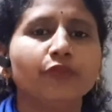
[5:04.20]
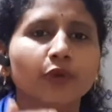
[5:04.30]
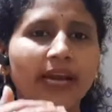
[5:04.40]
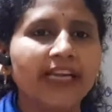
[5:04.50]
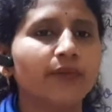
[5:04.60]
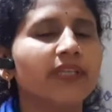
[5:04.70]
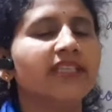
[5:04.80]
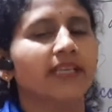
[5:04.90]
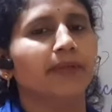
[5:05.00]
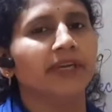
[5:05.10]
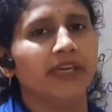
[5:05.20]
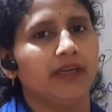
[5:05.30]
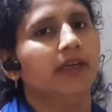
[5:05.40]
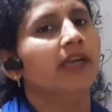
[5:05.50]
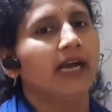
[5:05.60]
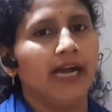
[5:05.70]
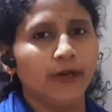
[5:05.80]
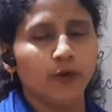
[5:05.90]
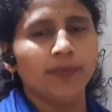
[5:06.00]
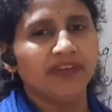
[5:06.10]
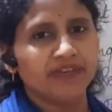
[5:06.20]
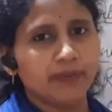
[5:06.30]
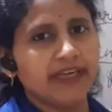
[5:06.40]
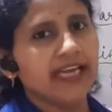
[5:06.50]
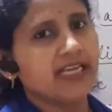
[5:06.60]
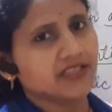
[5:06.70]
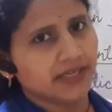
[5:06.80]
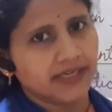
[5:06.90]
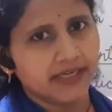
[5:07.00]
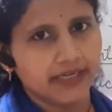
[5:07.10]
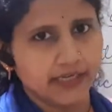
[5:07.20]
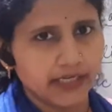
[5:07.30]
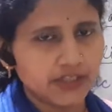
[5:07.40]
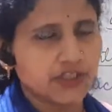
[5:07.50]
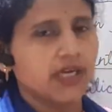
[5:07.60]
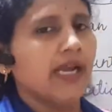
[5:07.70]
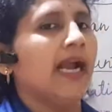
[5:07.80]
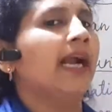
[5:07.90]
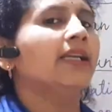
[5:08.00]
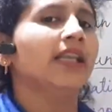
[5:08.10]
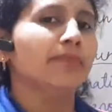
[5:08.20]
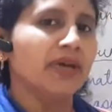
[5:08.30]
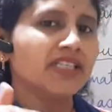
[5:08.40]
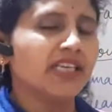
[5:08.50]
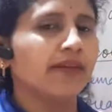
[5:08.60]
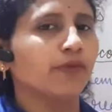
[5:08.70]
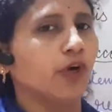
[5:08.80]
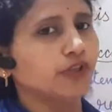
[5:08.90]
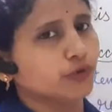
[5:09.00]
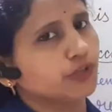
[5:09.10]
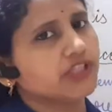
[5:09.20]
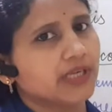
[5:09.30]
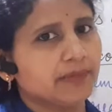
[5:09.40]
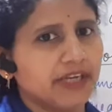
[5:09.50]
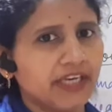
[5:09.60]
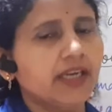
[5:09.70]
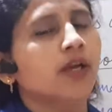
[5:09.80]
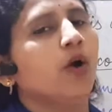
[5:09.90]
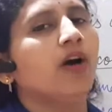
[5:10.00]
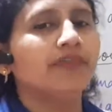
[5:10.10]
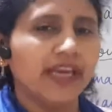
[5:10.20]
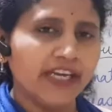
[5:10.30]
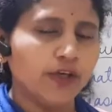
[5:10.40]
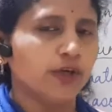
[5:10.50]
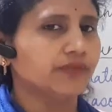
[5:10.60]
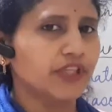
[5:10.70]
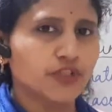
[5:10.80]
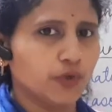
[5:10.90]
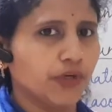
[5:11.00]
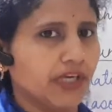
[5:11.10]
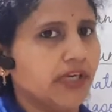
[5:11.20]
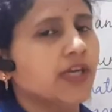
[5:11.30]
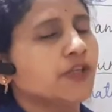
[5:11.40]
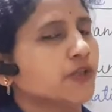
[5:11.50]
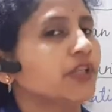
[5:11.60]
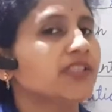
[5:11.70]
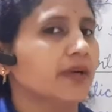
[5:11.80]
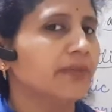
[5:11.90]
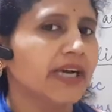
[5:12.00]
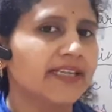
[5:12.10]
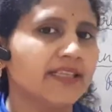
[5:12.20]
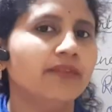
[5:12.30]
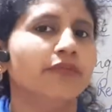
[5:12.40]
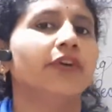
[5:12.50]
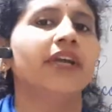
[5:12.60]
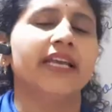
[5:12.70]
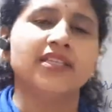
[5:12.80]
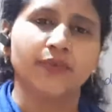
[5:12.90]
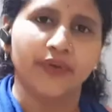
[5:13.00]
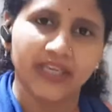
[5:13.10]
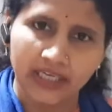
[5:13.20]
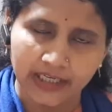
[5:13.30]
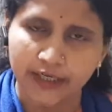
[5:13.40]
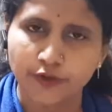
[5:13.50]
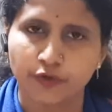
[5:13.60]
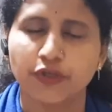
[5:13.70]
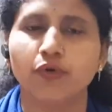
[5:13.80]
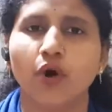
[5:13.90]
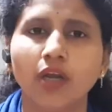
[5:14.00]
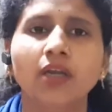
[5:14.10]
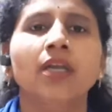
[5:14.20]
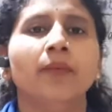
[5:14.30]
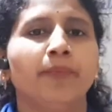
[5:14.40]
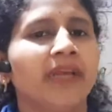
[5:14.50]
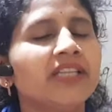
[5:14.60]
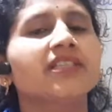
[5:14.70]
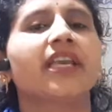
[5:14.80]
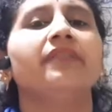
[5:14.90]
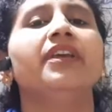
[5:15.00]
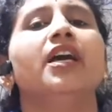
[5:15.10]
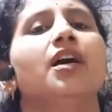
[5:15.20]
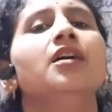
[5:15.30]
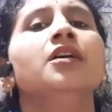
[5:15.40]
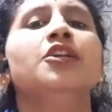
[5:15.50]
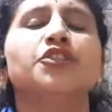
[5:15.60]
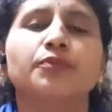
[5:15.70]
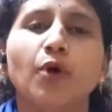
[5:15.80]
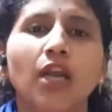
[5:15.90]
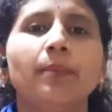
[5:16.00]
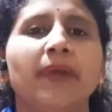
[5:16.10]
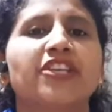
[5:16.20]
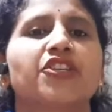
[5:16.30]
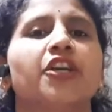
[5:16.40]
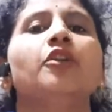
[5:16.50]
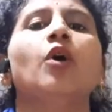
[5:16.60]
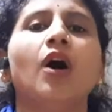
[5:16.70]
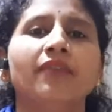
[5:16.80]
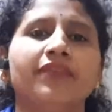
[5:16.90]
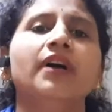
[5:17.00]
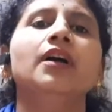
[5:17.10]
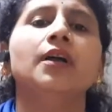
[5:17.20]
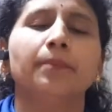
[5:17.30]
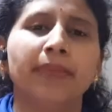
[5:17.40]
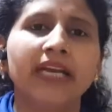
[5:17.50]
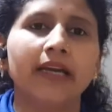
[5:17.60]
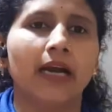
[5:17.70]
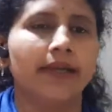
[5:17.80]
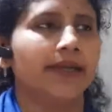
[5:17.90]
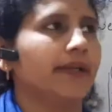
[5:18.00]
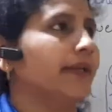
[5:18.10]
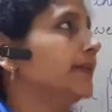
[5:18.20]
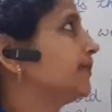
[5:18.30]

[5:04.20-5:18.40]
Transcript: to write one summary. I hope everybody has studied English and they must have gone through the summary of any of the story. So the summarizing word is very clear to you all, means giving a small picture of a bigger article.